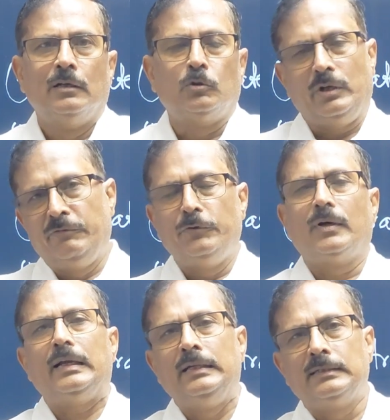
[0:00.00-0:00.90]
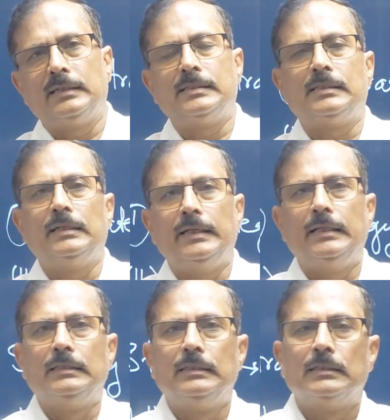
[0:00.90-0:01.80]
So if you are interested
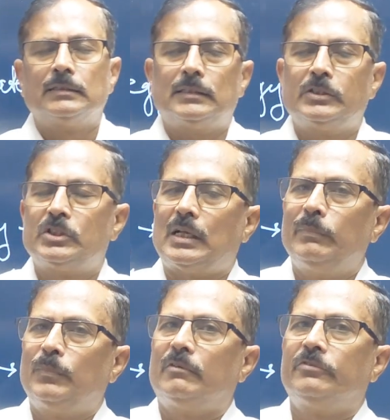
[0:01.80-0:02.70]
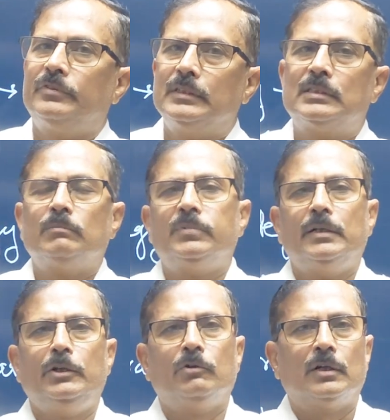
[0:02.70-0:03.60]
in such type of
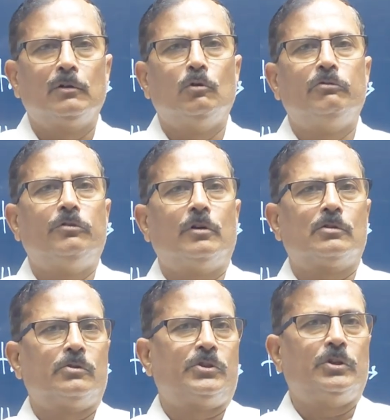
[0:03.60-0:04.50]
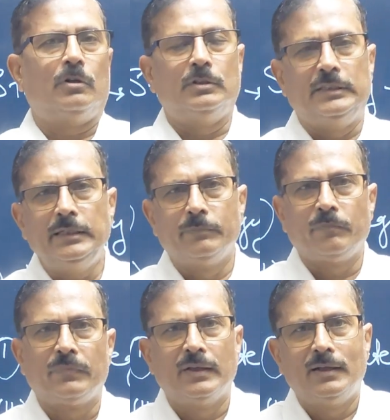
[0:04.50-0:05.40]
discipline, you can go for sociology,
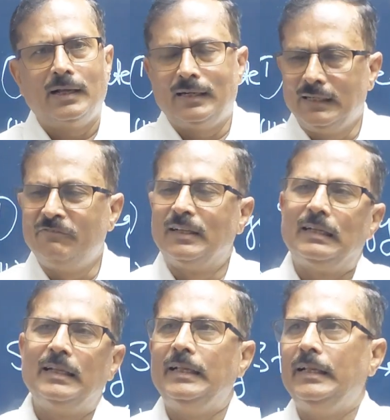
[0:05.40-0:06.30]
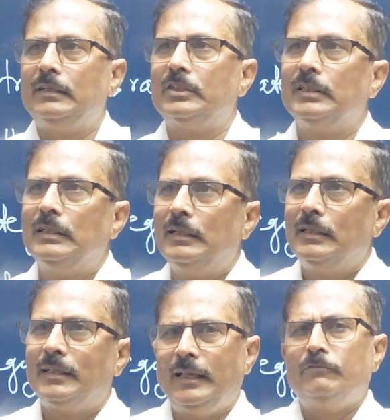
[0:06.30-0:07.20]
and definitely it
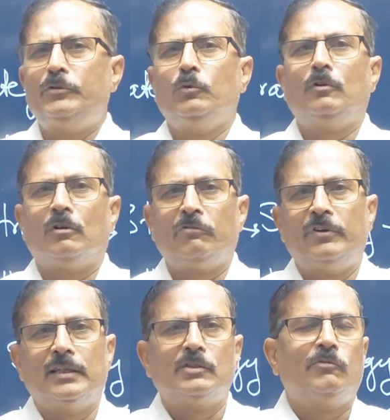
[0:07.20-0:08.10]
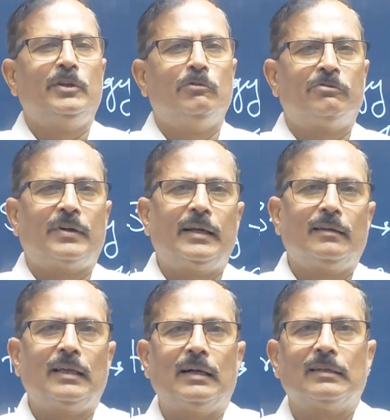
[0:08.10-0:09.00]
gives you confidence when you
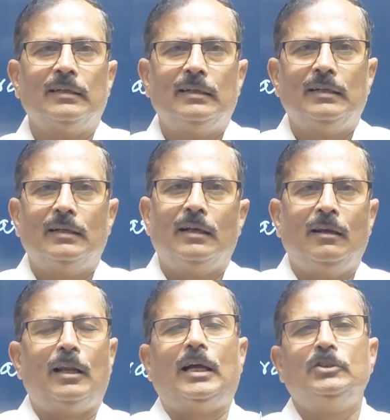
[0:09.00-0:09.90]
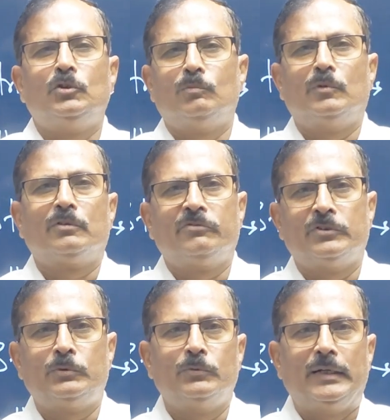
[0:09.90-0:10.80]
find that a large number
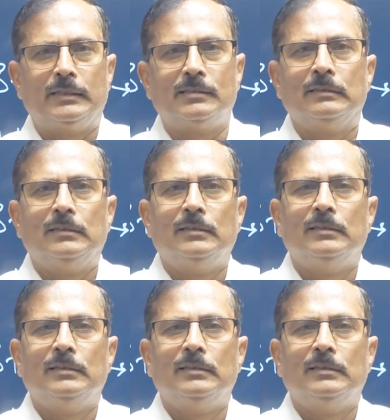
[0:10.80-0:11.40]
of students,